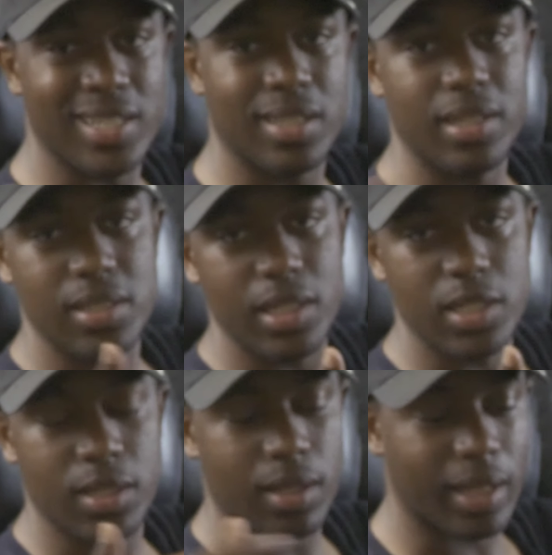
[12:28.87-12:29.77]
Tuscany
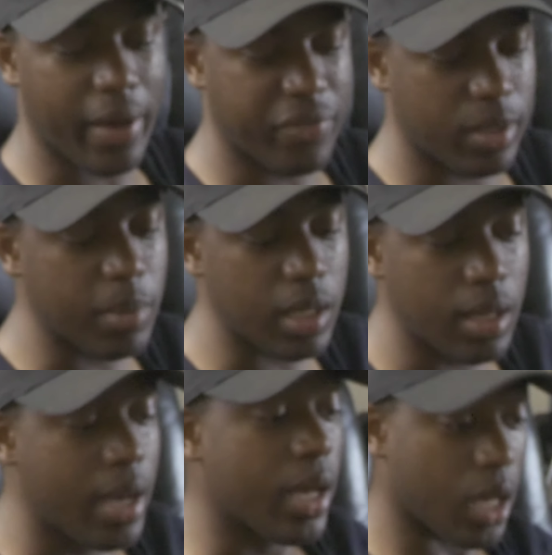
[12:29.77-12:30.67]
seat to the left of
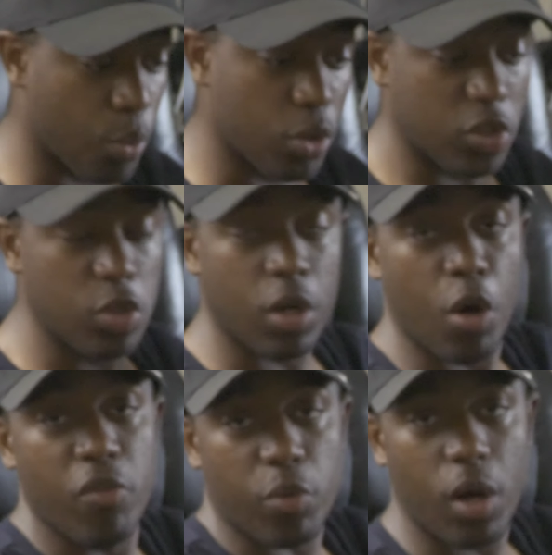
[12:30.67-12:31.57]
me and we'll do an
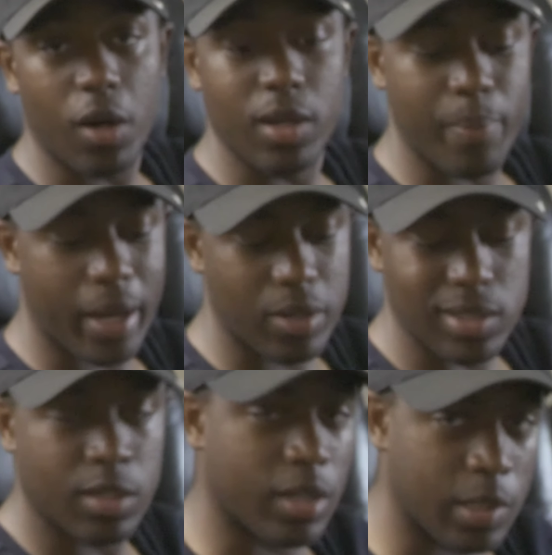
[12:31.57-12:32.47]
overall
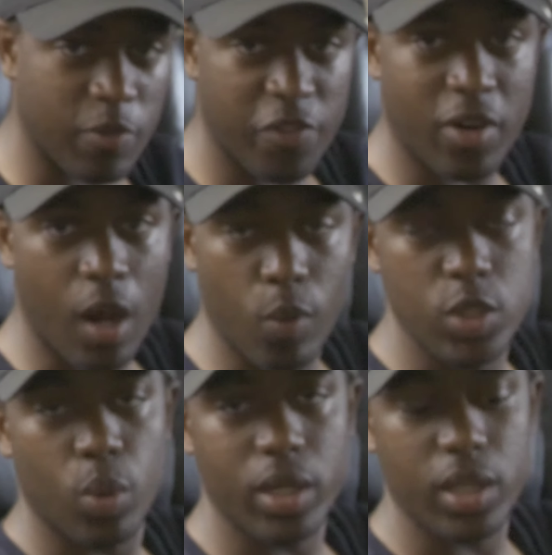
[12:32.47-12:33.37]
comparison and figure out
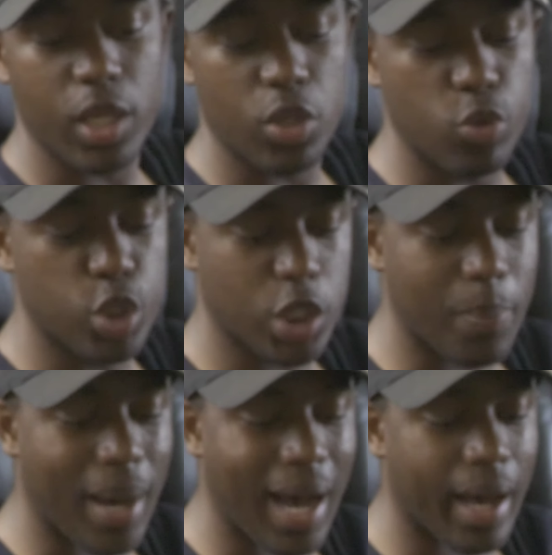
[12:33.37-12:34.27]
which one that you
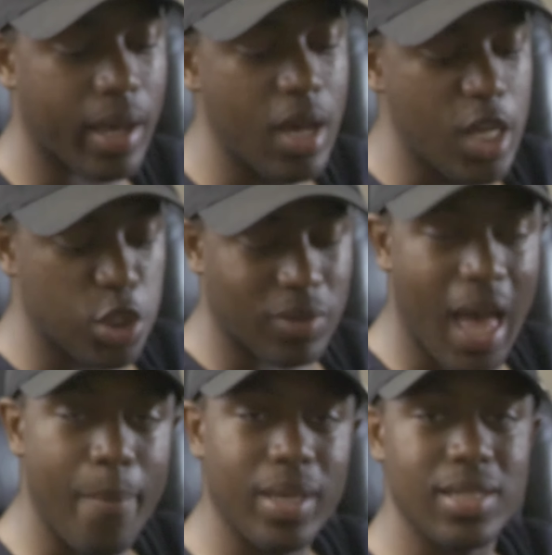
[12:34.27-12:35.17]
should buy. So with
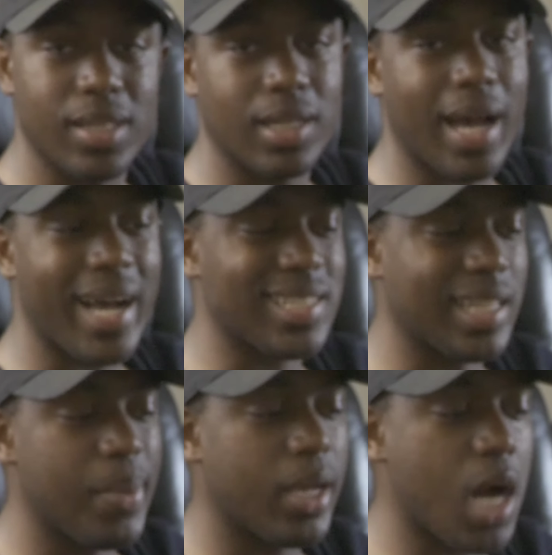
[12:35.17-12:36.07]
that being said guys,
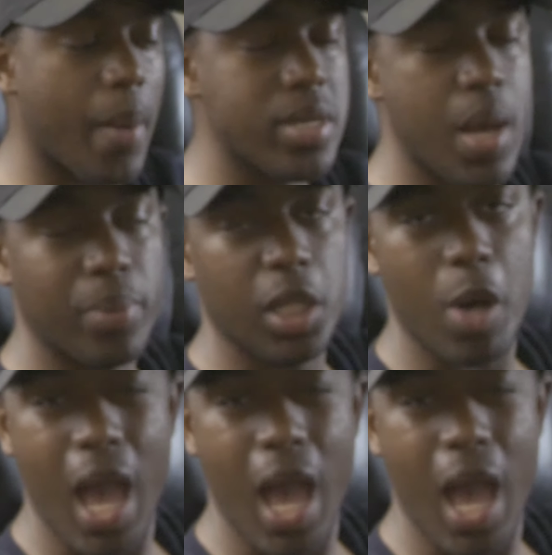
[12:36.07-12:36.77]
leave me a comment down below.